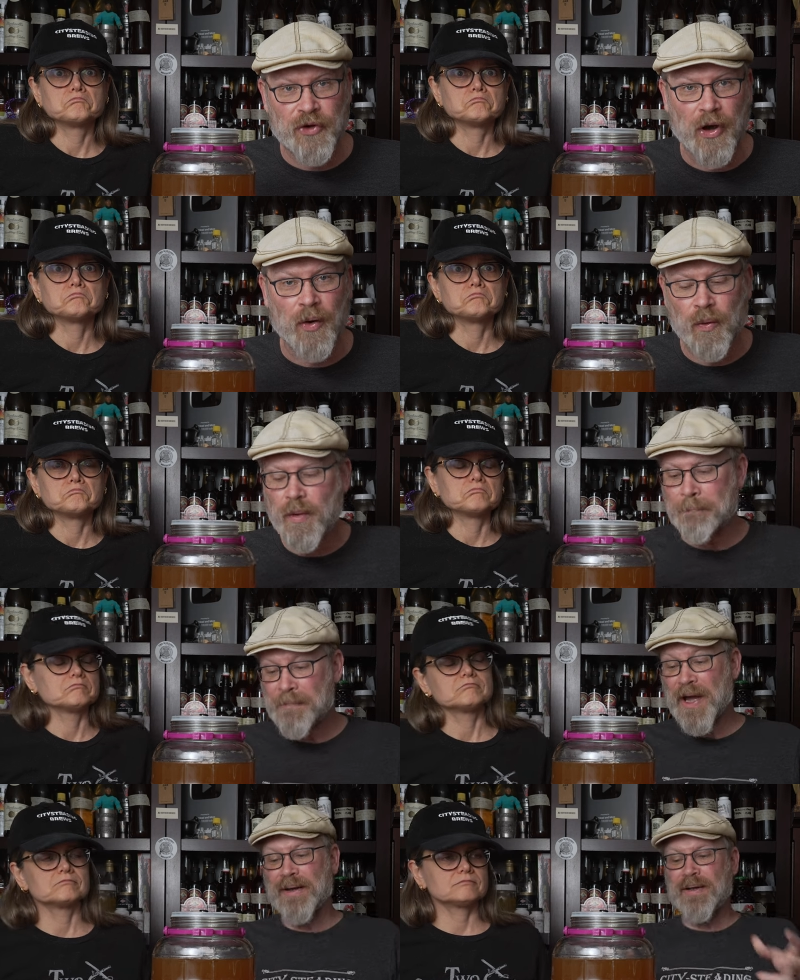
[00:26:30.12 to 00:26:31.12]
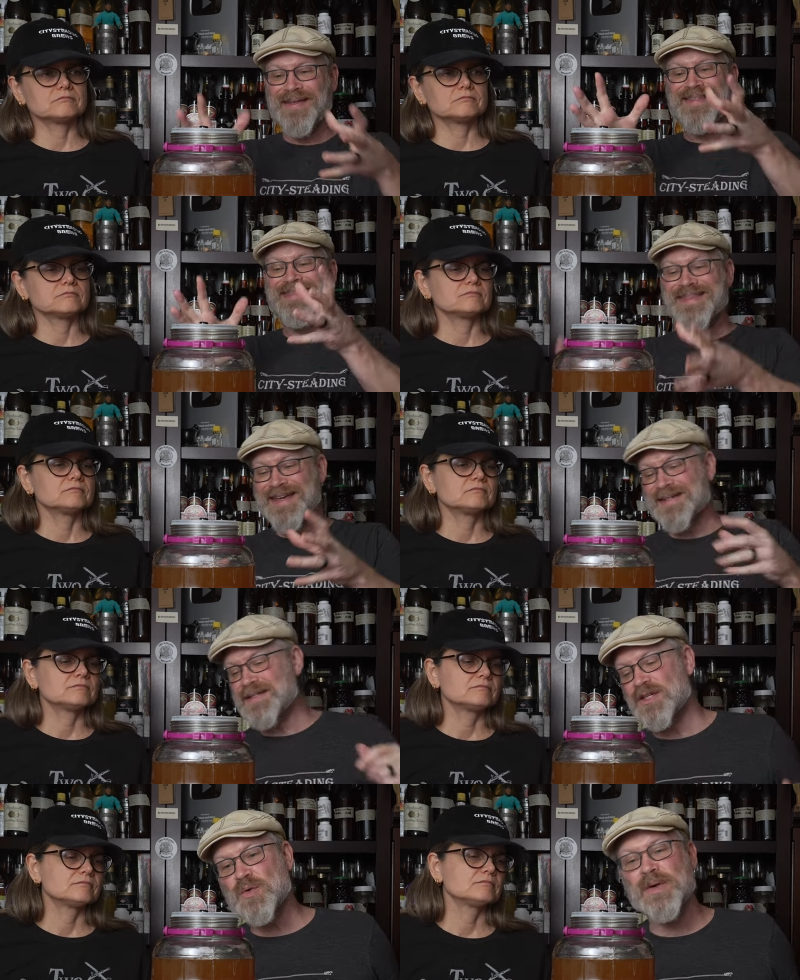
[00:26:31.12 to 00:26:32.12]
Speaker 1: know. But
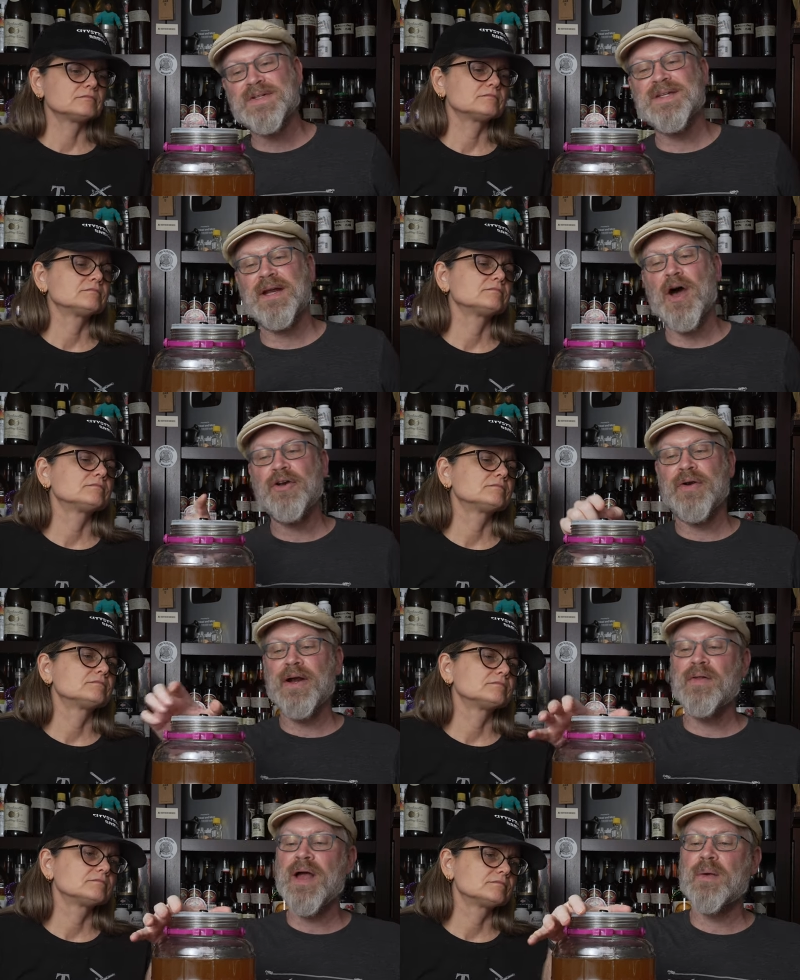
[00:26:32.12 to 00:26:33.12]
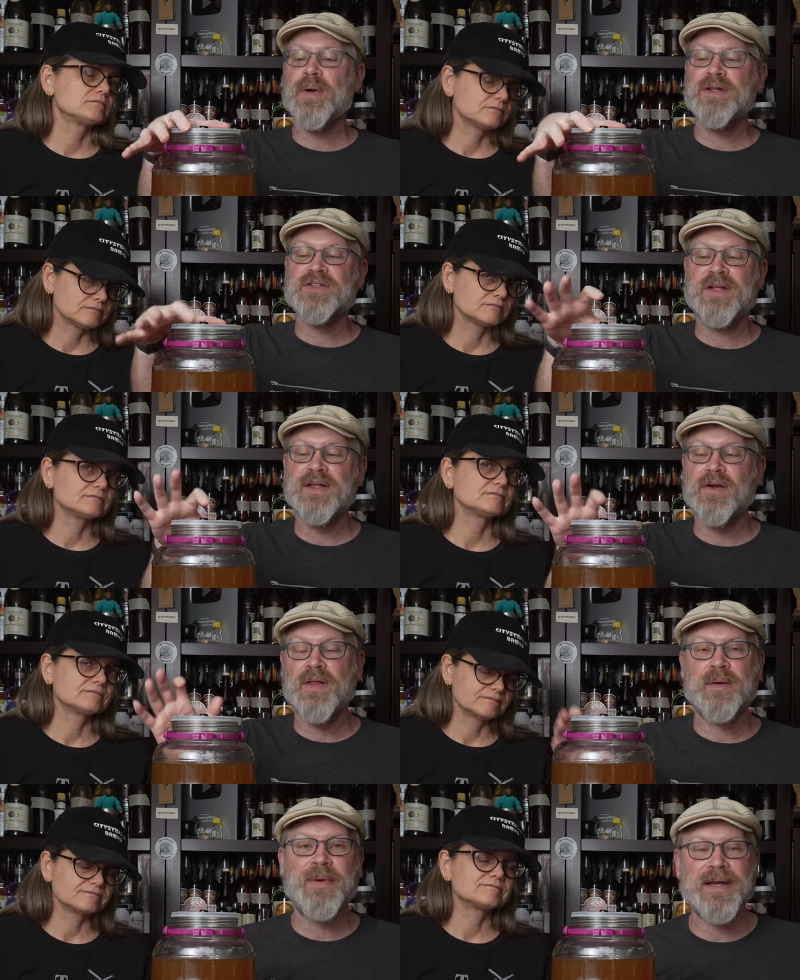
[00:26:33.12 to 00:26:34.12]
this is going to sit under airlock. We're going to stick the
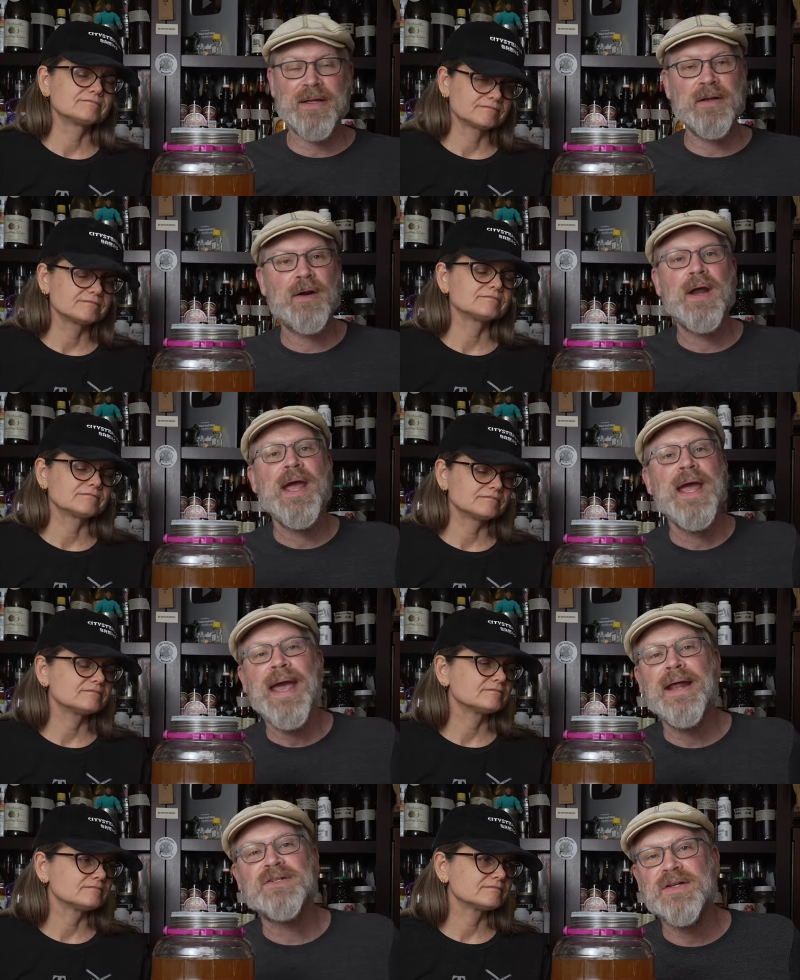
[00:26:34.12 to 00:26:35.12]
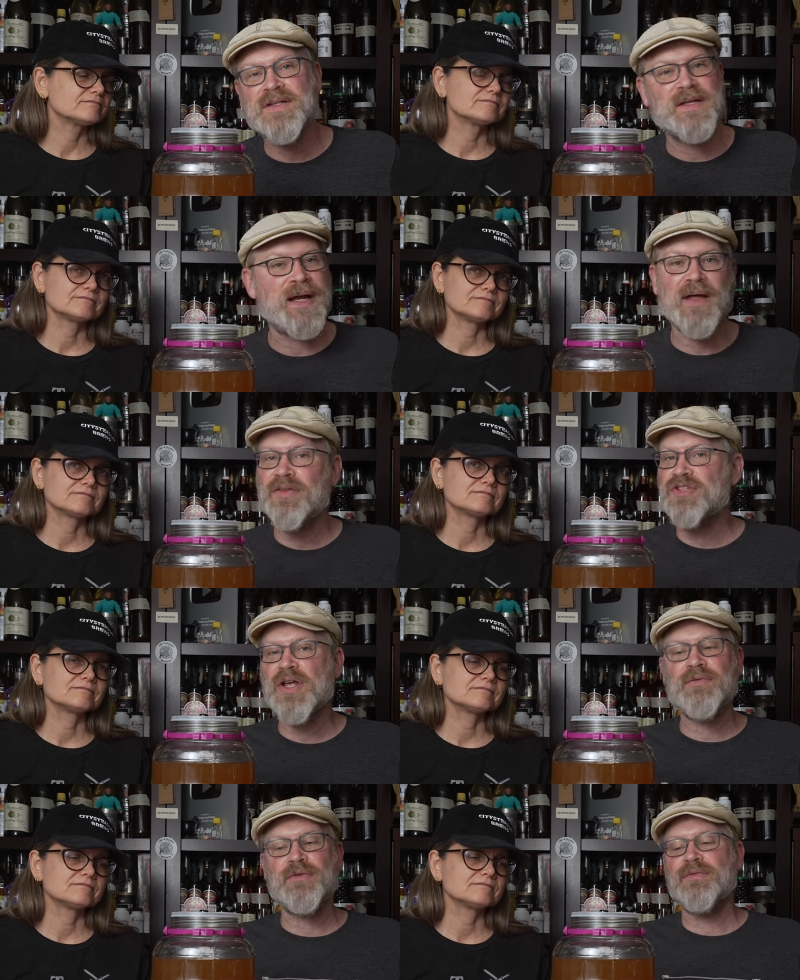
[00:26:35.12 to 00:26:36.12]
airlock back in there, and it's going to sit on the
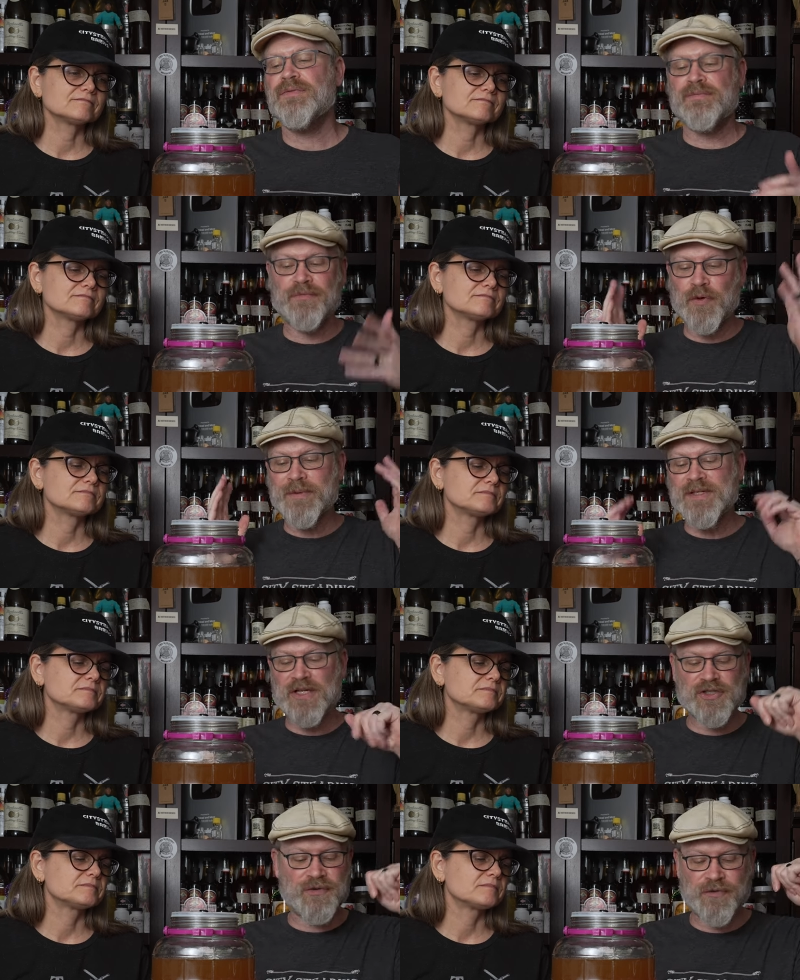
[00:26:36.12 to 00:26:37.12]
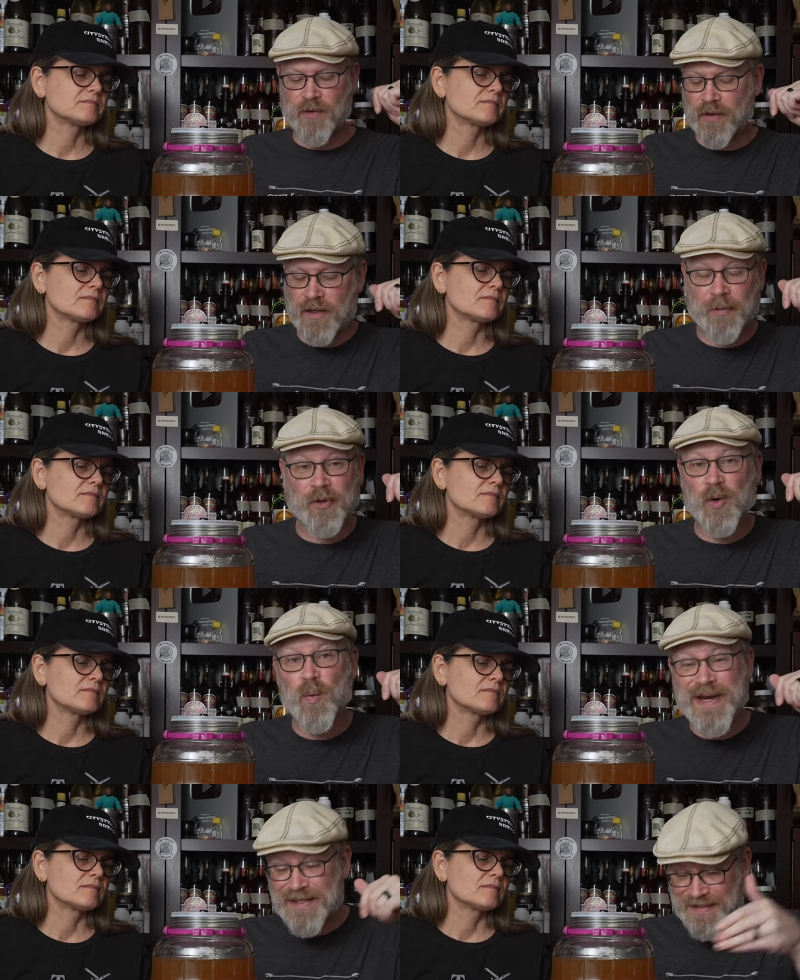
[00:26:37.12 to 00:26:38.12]
shelf of fermentation for a couple of
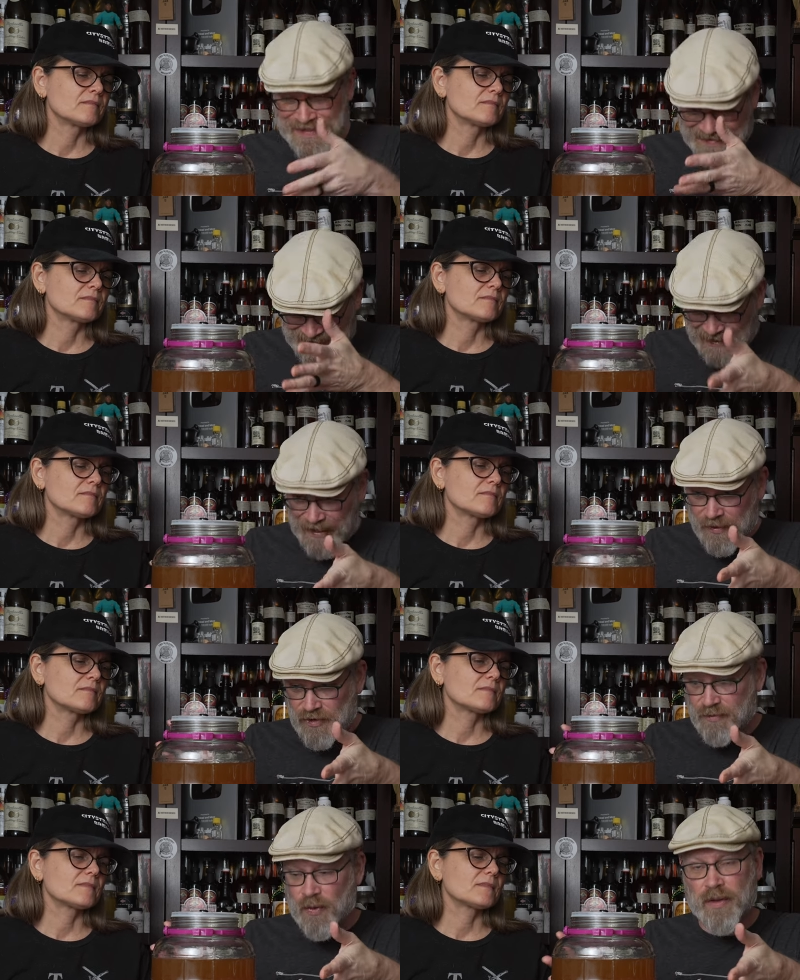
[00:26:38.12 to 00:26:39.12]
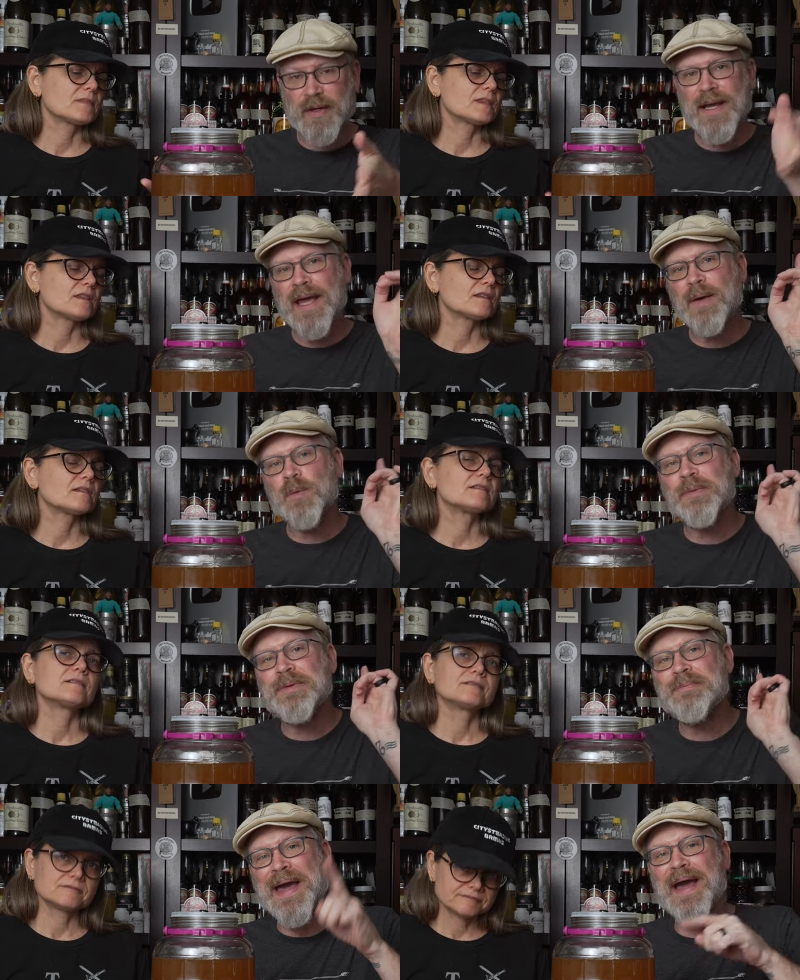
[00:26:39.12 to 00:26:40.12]
weeks to settle out some more, and we'll
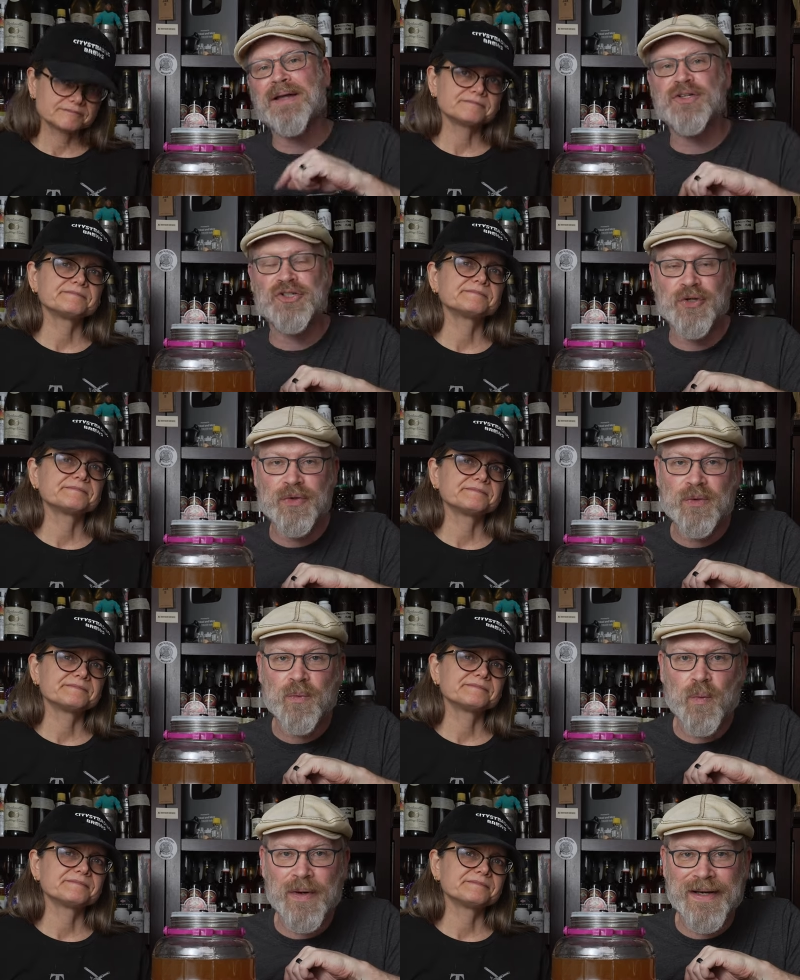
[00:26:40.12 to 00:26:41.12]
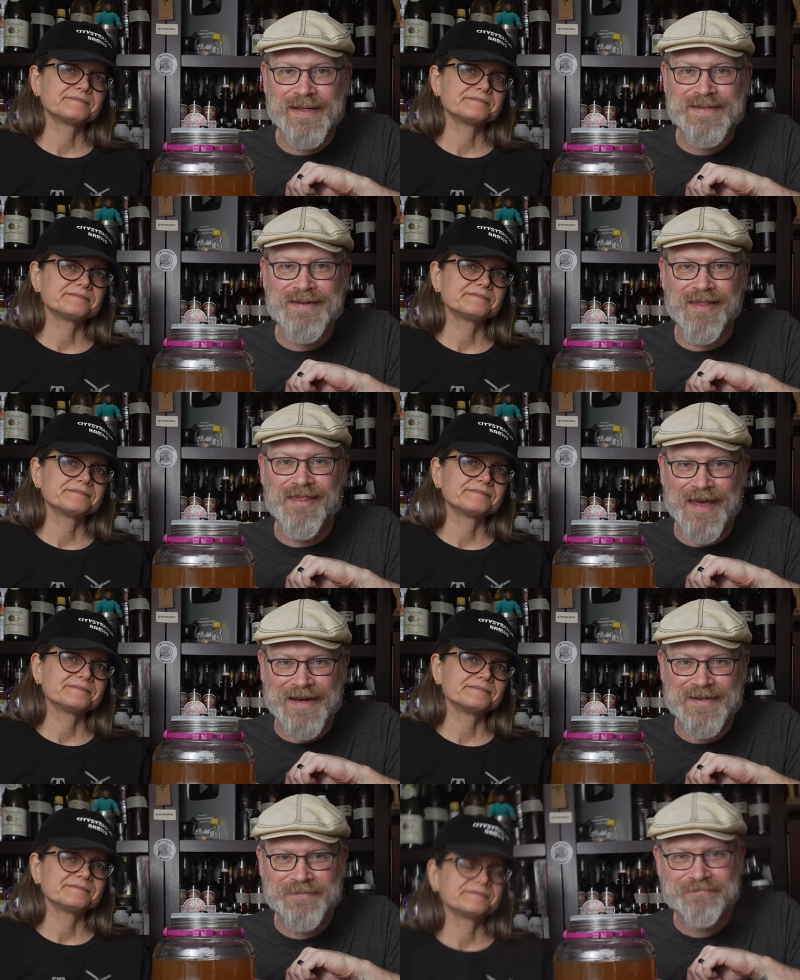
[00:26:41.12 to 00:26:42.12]
be back to show you what it is then.